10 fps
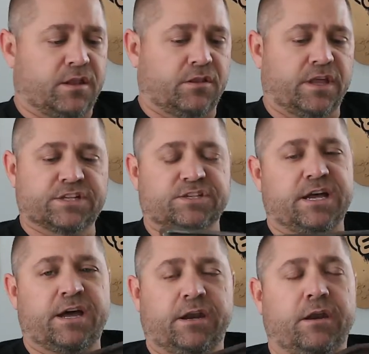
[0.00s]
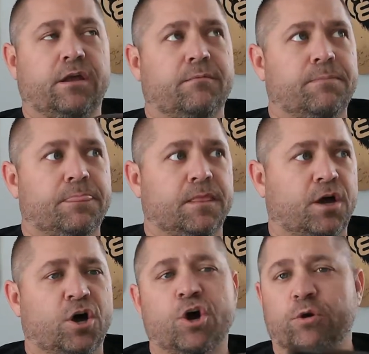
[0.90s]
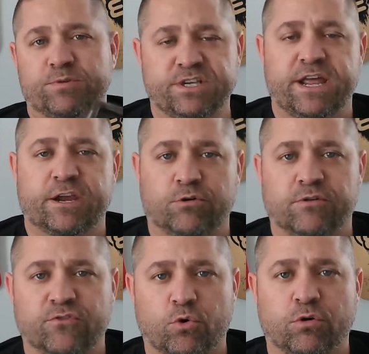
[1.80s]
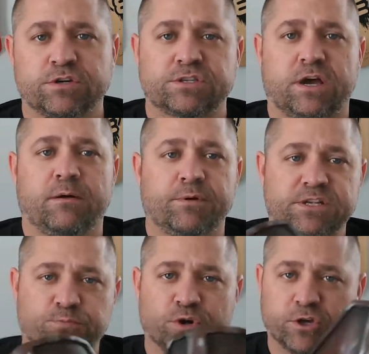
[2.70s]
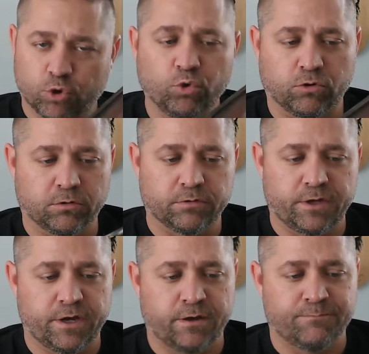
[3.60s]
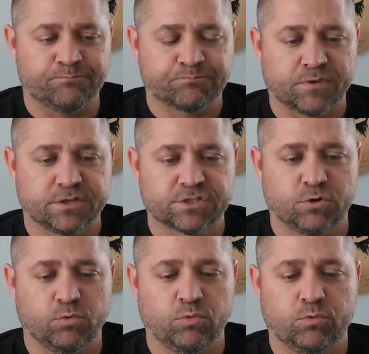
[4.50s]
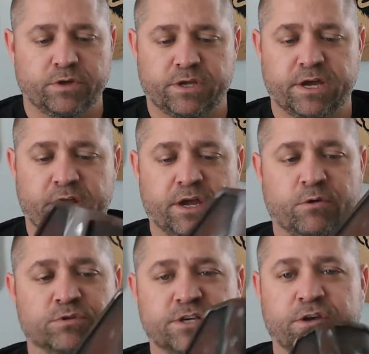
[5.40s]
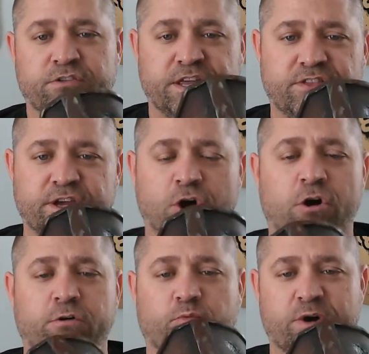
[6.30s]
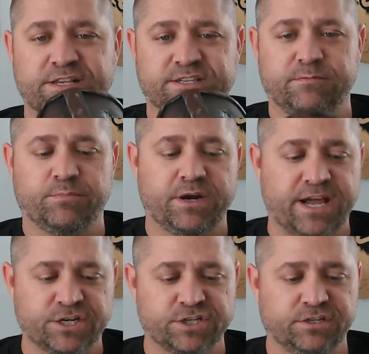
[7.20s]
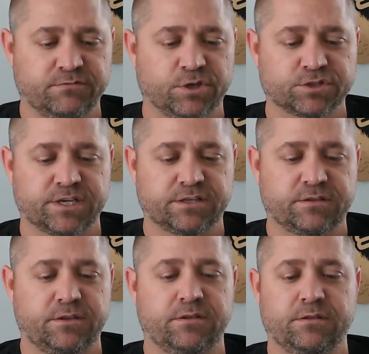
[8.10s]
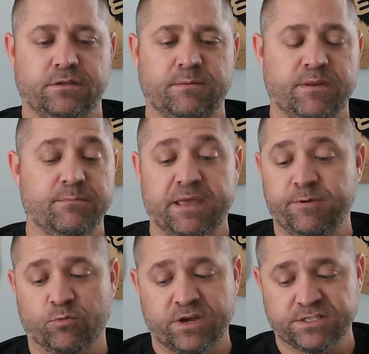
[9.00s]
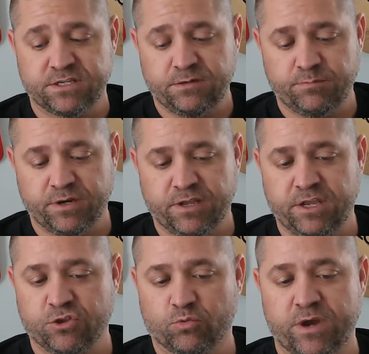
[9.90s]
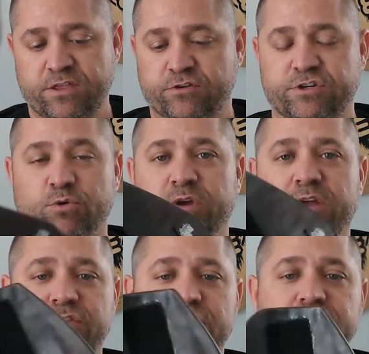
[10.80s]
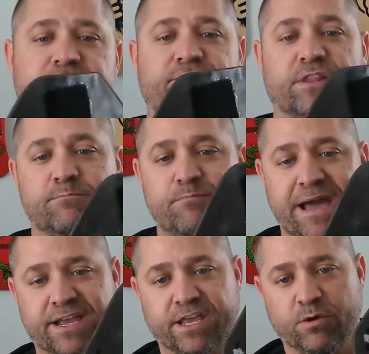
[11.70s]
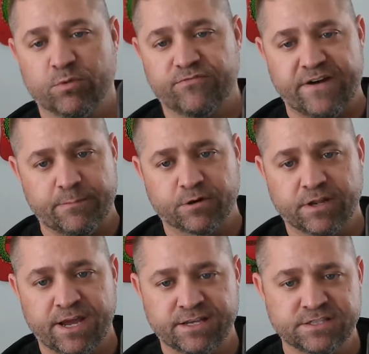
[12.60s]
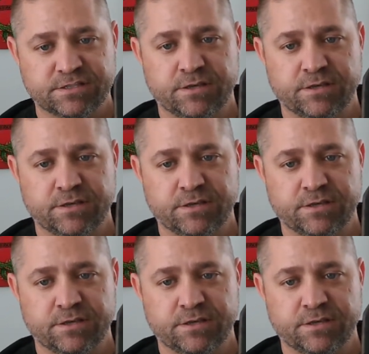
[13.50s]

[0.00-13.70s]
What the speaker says: It's not 100% accurate, of course, but it's pretty cool. So I will tell you, they call it resin, but it actually looks like, I mean, maybe resin, but either way, they're doing it. They're definitely backing it with fiberglass.